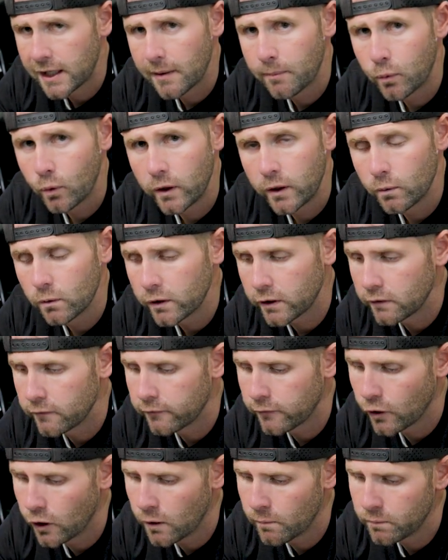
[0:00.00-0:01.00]
that point, we're
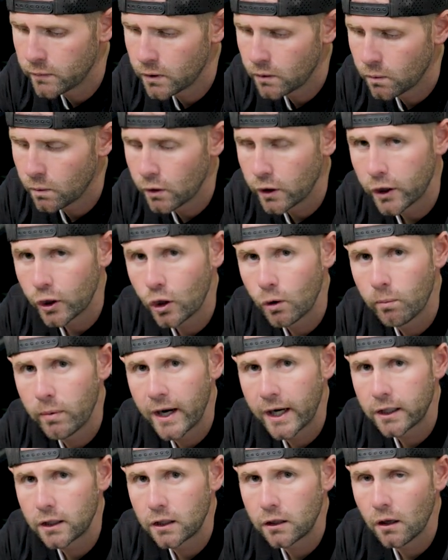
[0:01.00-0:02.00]
confirmed. We're going to go
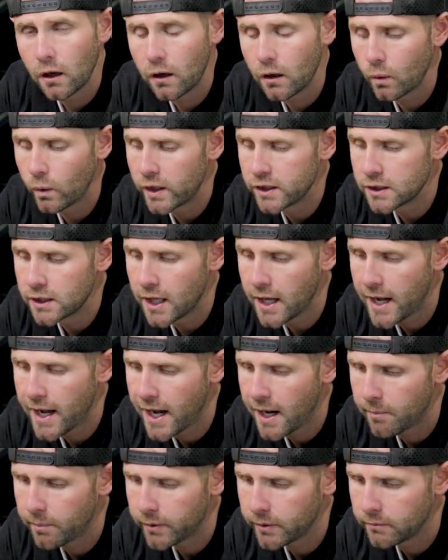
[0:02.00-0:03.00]
back to the Auto Agent
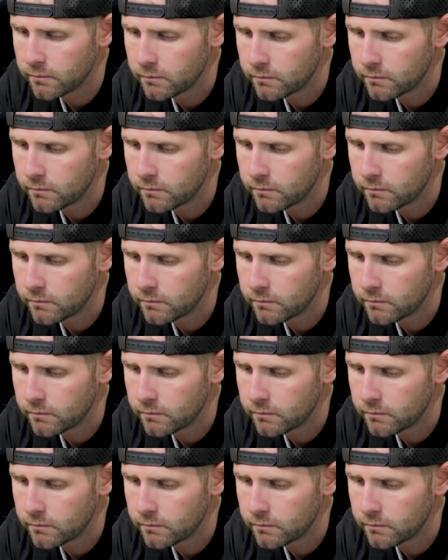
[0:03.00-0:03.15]
app